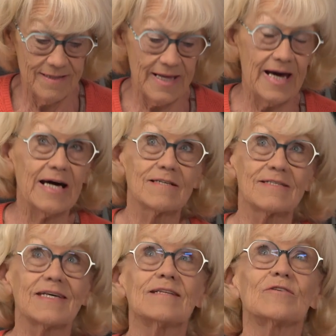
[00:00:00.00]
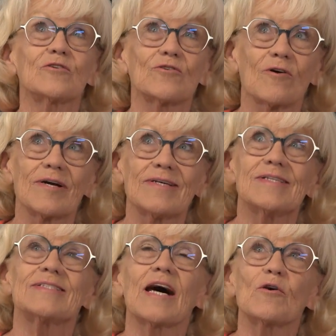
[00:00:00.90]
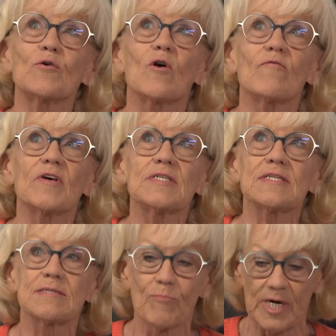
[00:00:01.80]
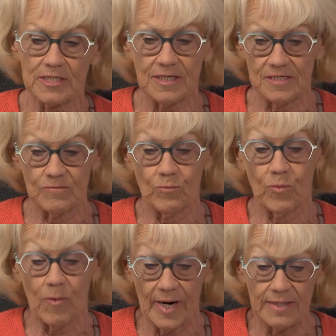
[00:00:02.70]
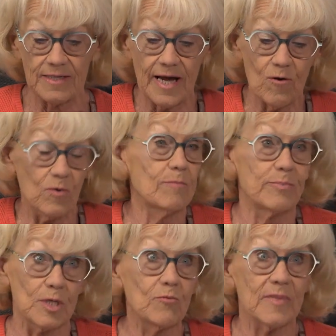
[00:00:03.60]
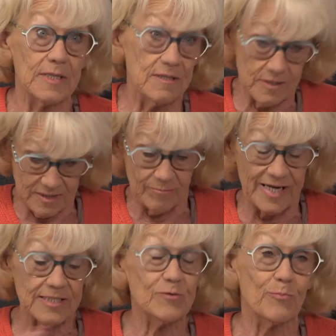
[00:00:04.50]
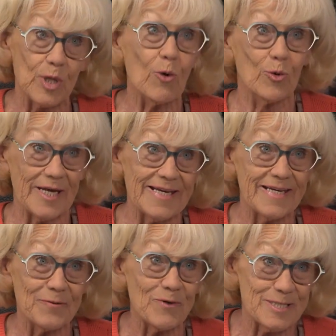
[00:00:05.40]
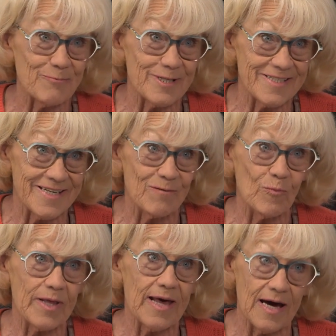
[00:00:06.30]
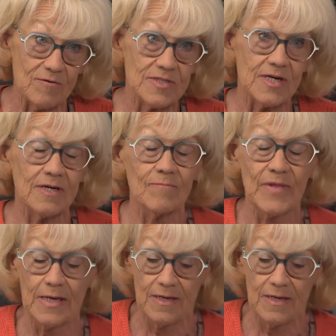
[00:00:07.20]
The housing shortages, I don't know if it's as much, because right now we're blooming and just exploding in West Richland with housing.